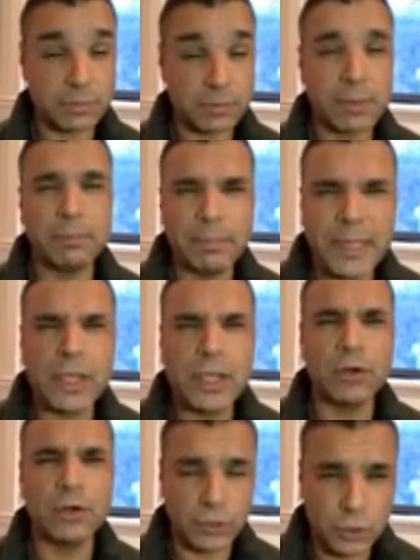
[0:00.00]
but be
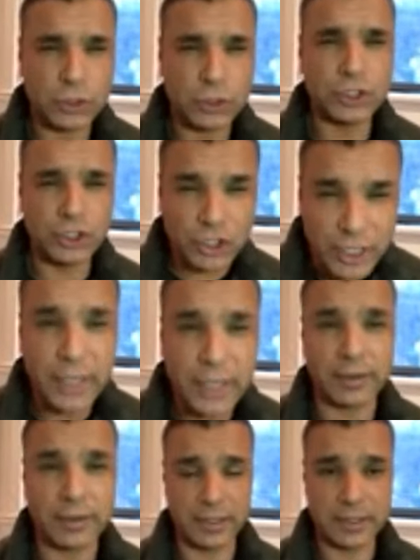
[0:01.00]
of good
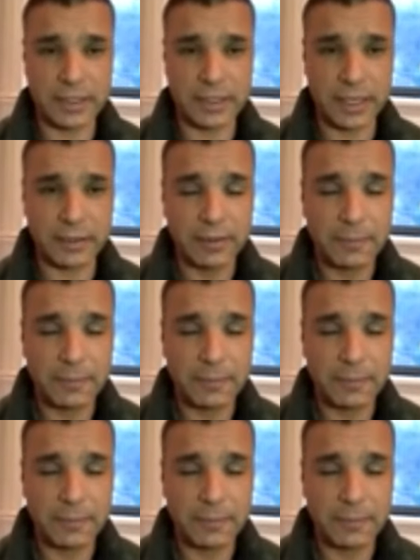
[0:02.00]
cheer, he said,